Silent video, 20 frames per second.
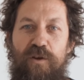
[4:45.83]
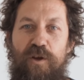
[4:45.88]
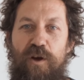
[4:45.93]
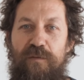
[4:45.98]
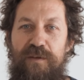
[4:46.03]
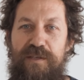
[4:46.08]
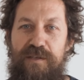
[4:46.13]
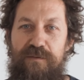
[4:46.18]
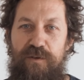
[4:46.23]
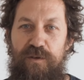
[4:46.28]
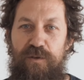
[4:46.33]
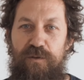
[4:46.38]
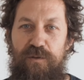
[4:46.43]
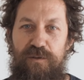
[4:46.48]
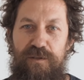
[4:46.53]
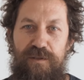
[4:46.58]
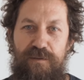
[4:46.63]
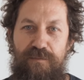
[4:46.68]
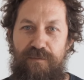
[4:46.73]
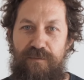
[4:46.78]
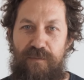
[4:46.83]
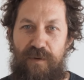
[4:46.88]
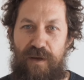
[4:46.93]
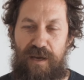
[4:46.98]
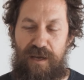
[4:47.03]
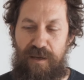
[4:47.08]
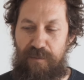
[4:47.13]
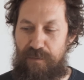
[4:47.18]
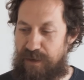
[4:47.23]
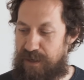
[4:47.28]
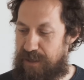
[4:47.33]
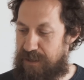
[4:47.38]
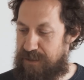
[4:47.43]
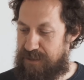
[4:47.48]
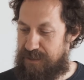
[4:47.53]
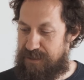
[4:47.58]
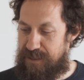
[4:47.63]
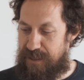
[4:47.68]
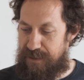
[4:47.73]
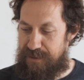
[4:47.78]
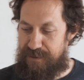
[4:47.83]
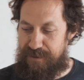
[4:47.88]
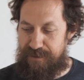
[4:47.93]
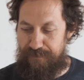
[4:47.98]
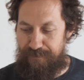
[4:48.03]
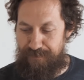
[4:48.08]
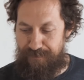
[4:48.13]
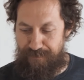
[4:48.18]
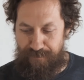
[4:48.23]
the coffees have cooled, I can begin to taste.